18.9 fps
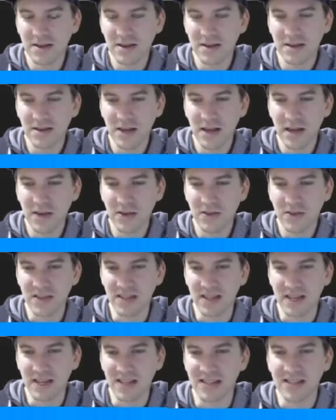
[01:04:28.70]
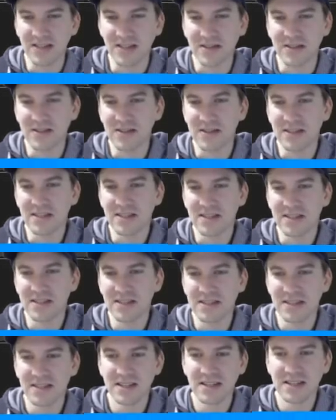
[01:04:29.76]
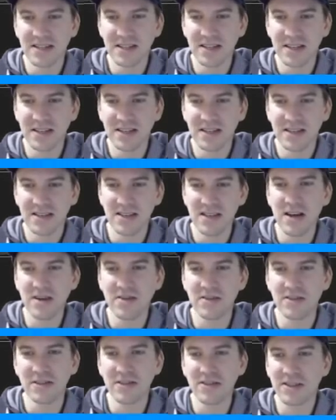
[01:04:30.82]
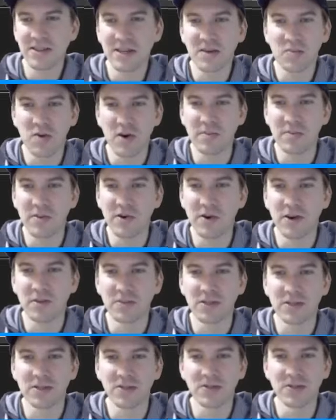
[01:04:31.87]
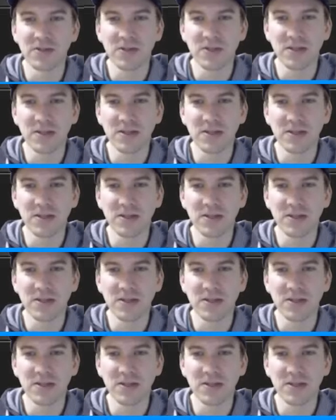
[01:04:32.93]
How's that, Cirrus? Now they look like proper obstacles.